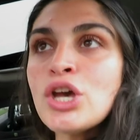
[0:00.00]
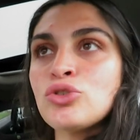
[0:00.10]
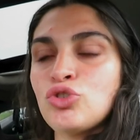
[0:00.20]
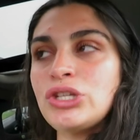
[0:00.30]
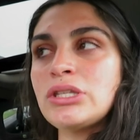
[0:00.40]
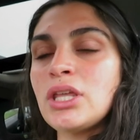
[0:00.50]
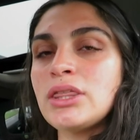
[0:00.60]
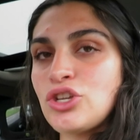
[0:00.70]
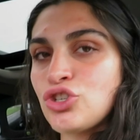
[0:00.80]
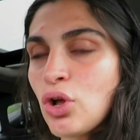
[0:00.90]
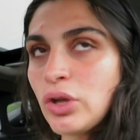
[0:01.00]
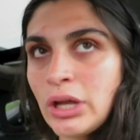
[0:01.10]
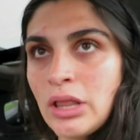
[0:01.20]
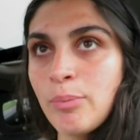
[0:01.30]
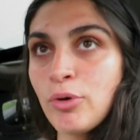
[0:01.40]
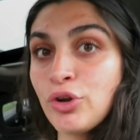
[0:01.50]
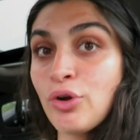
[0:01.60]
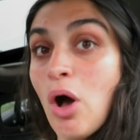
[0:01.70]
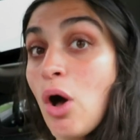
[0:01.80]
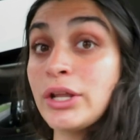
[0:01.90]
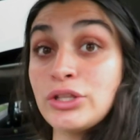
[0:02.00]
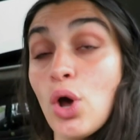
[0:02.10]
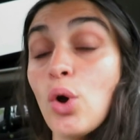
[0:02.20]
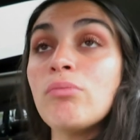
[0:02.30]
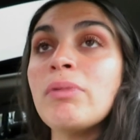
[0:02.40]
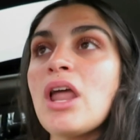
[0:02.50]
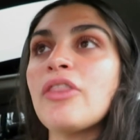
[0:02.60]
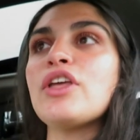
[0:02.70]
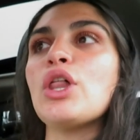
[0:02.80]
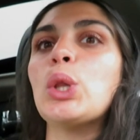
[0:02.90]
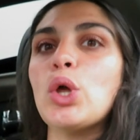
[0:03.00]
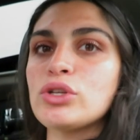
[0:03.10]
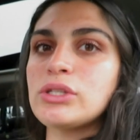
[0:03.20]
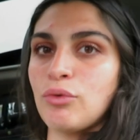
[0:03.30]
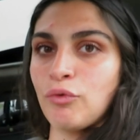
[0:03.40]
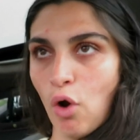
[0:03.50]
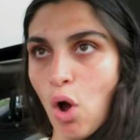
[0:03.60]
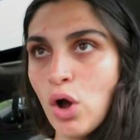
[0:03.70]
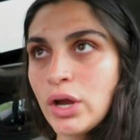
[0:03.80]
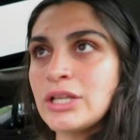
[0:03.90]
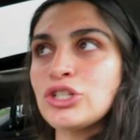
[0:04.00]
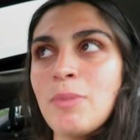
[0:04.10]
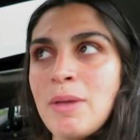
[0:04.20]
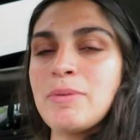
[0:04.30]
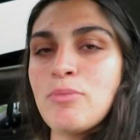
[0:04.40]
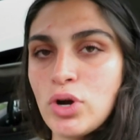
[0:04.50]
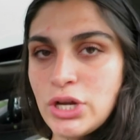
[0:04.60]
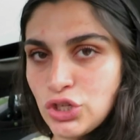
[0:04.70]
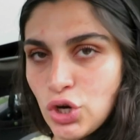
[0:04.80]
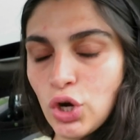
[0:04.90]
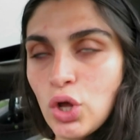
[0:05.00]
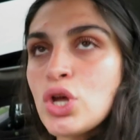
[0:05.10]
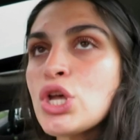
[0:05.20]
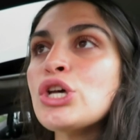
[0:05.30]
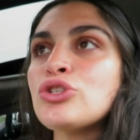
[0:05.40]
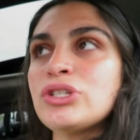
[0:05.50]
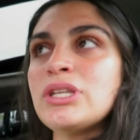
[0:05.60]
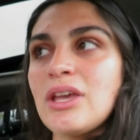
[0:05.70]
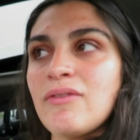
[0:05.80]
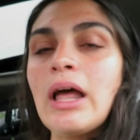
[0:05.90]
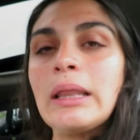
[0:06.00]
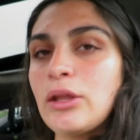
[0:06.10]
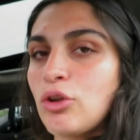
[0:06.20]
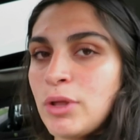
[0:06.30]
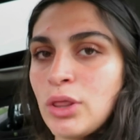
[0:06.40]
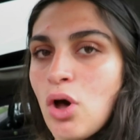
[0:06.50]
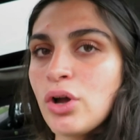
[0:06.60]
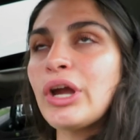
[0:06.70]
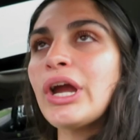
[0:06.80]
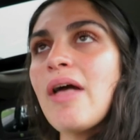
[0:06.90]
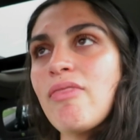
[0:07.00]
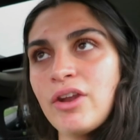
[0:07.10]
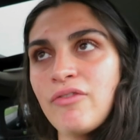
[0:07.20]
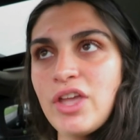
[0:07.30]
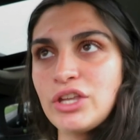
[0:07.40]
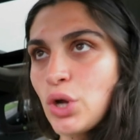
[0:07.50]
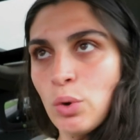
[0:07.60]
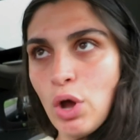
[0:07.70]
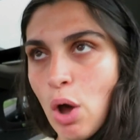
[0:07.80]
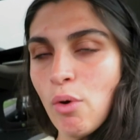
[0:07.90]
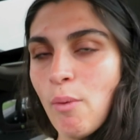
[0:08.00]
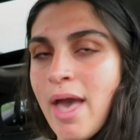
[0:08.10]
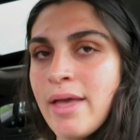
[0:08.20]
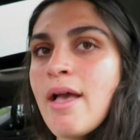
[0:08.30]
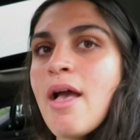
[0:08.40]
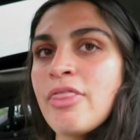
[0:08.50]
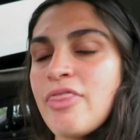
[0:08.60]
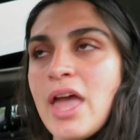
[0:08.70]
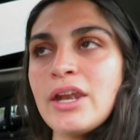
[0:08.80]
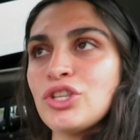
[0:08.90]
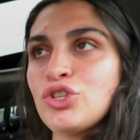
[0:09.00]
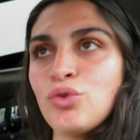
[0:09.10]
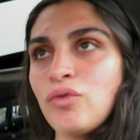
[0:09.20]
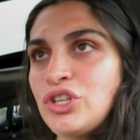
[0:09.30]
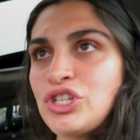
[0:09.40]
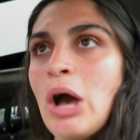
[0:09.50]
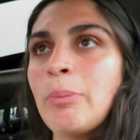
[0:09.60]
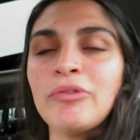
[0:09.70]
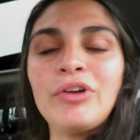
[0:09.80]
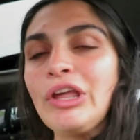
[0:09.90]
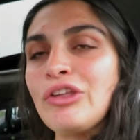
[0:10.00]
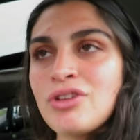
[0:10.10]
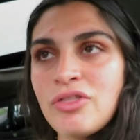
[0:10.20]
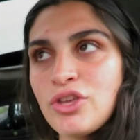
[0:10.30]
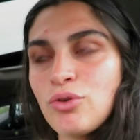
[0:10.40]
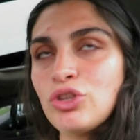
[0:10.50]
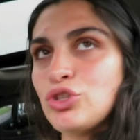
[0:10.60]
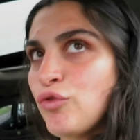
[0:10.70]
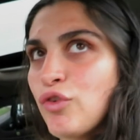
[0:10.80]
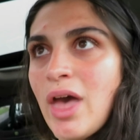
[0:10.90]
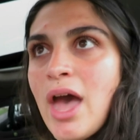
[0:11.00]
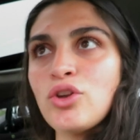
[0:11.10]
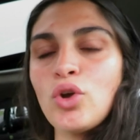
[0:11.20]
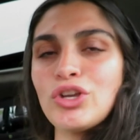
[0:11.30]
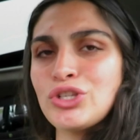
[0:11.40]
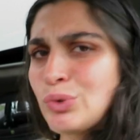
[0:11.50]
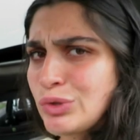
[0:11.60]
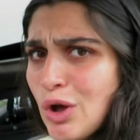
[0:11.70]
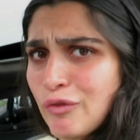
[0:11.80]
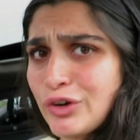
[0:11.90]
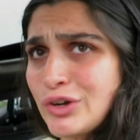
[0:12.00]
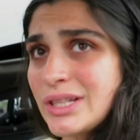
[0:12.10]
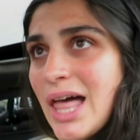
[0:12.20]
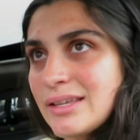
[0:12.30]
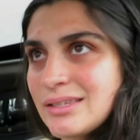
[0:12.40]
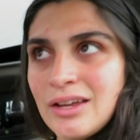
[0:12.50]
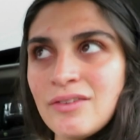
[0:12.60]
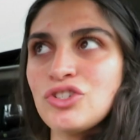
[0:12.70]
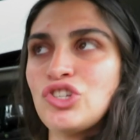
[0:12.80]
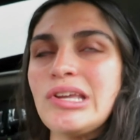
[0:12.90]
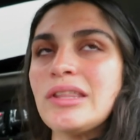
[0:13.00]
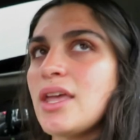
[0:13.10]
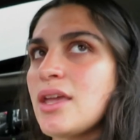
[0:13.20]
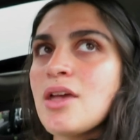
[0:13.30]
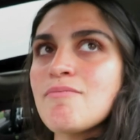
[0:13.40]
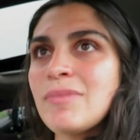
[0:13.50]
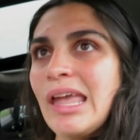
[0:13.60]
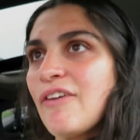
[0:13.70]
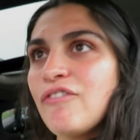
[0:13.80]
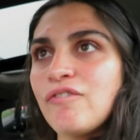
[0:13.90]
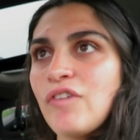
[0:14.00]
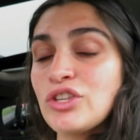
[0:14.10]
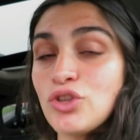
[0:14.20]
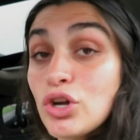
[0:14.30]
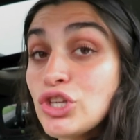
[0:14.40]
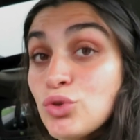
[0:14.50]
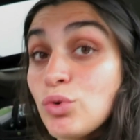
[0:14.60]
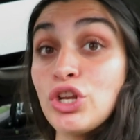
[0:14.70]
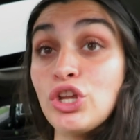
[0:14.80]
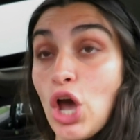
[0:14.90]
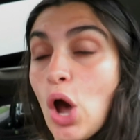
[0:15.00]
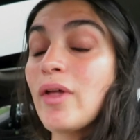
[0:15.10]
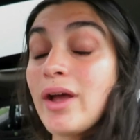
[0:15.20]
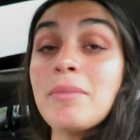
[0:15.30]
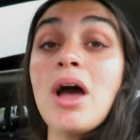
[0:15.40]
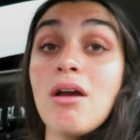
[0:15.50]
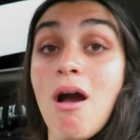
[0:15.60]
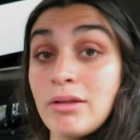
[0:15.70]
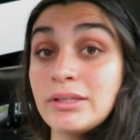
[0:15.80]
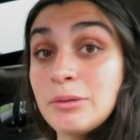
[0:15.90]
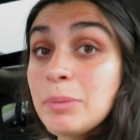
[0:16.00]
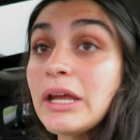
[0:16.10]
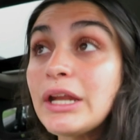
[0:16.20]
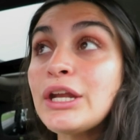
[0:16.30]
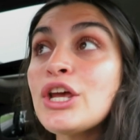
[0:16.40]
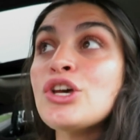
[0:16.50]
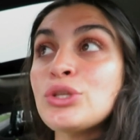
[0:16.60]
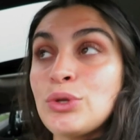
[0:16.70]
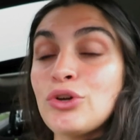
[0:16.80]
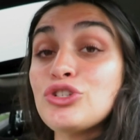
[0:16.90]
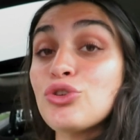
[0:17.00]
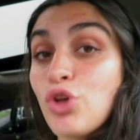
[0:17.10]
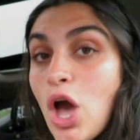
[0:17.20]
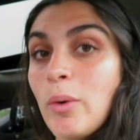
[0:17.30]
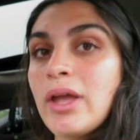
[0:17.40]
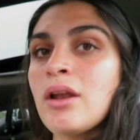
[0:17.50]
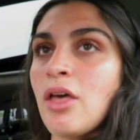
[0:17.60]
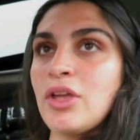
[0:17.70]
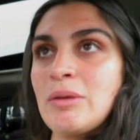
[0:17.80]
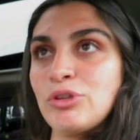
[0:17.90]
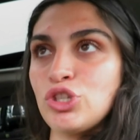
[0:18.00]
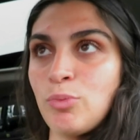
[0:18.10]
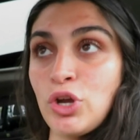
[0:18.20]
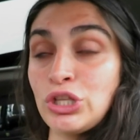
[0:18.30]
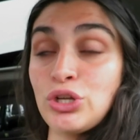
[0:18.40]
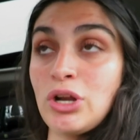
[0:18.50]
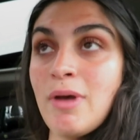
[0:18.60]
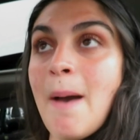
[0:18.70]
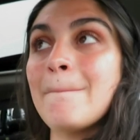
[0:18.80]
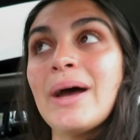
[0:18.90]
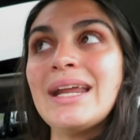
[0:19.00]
So she said that they should all heal up on your on its own, but nothing looks wrong, it just might be more internal, so just to give it a little bit longer, and then if they don't go away then to reach out. But really there's nothing you can do for that, no like stool softeners, laxatives. She said like if as long as you can go, like I'm not constipated, so as long as you're going, nothing to be super concerned about.